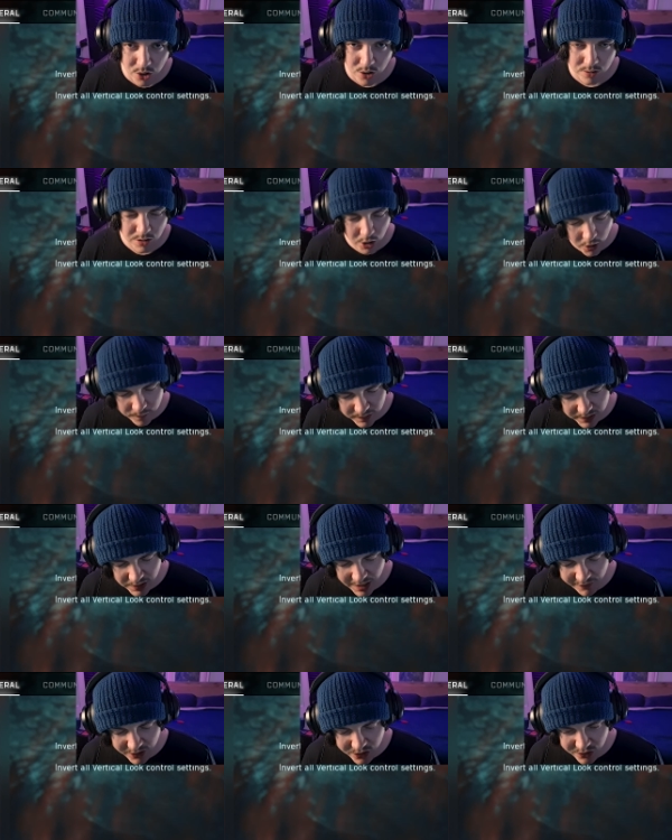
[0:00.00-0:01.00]
long. Hopefully
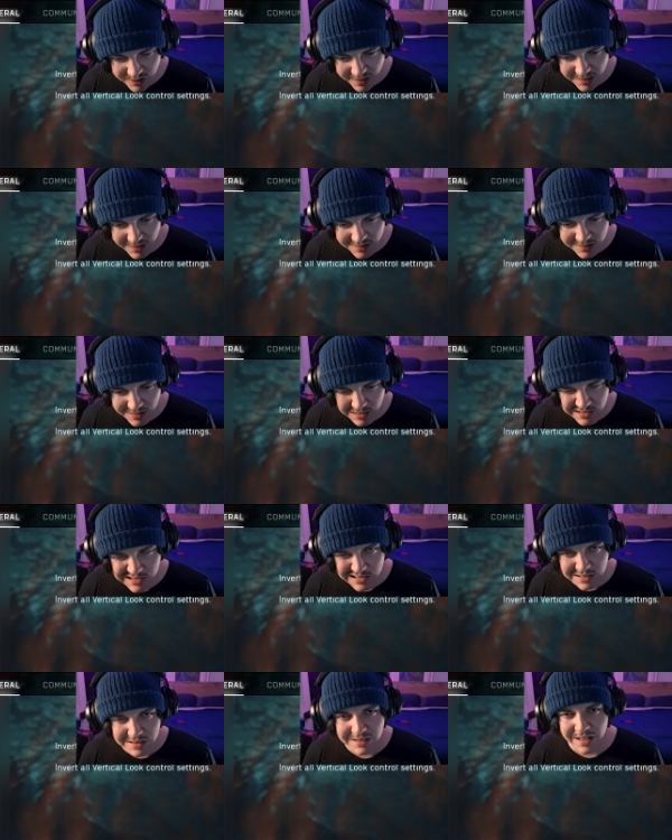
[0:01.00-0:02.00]
you're having a good day and uh,
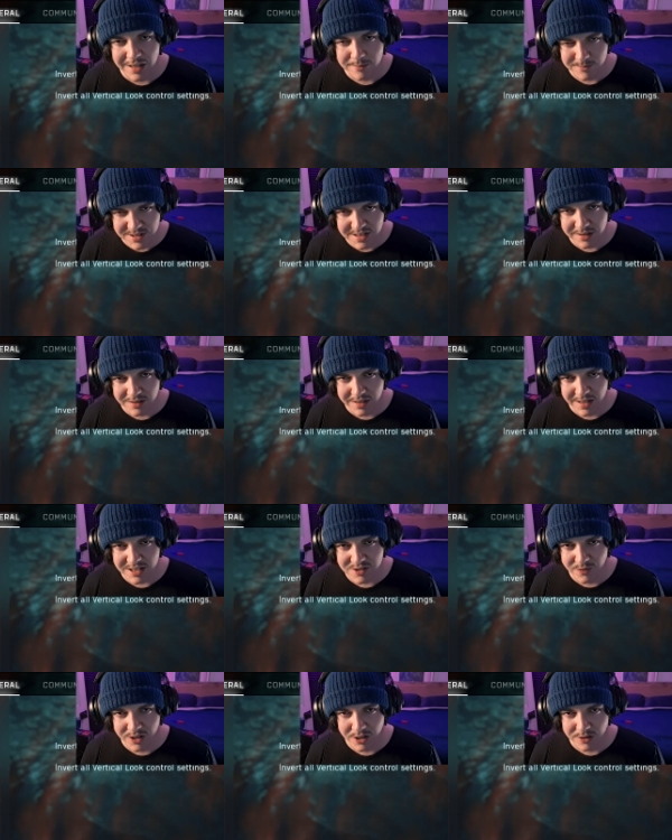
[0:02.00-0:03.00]
yeah, see you in the
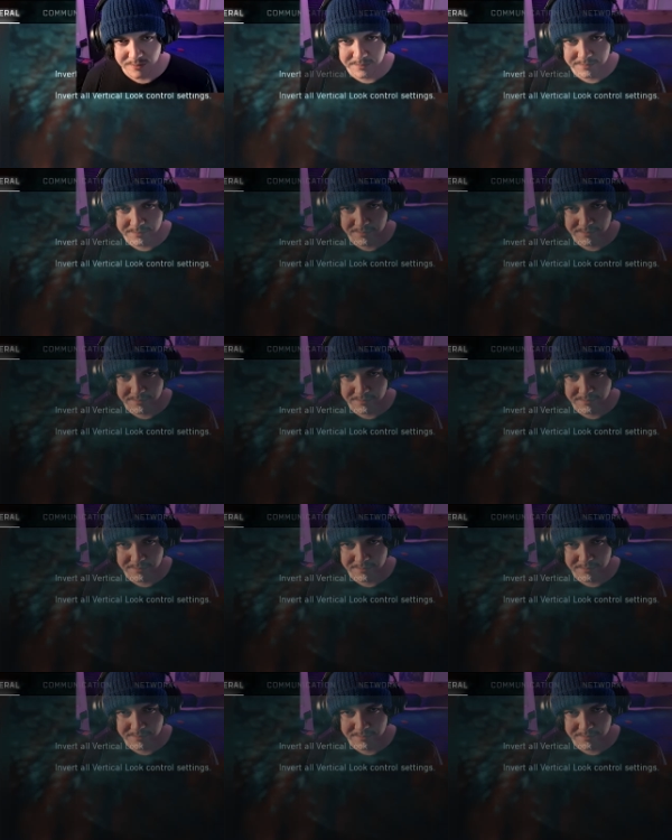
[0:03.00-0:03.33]
next video.